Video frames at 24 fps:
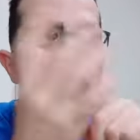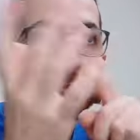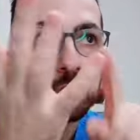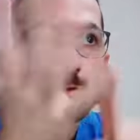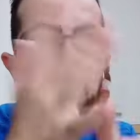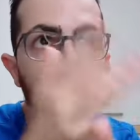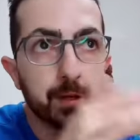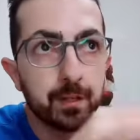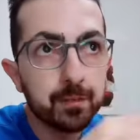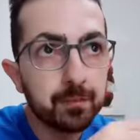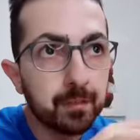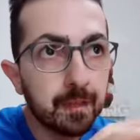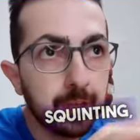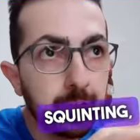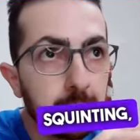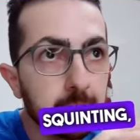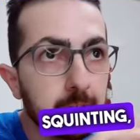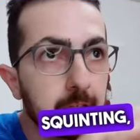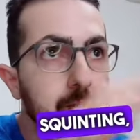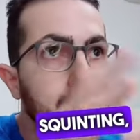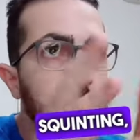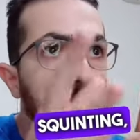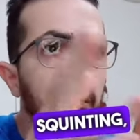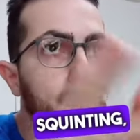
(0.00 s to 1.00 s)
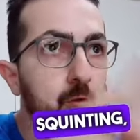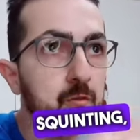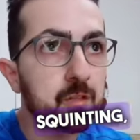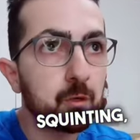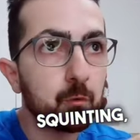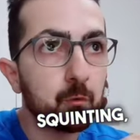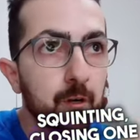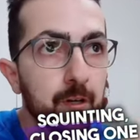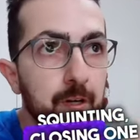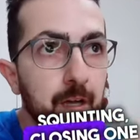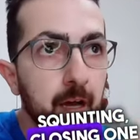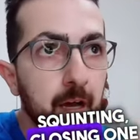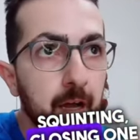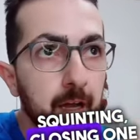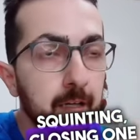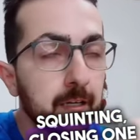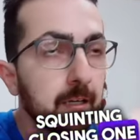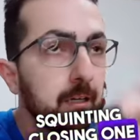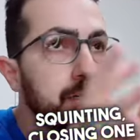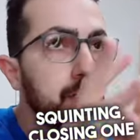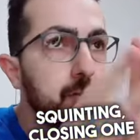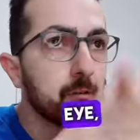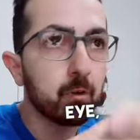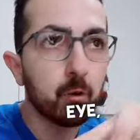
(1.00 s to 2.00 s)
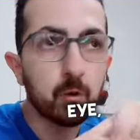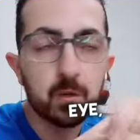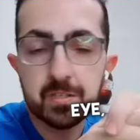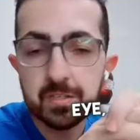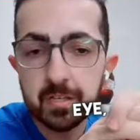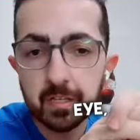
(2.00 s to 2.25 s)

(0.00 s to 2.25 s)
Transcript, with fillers: Uh, squinting, closing one eye,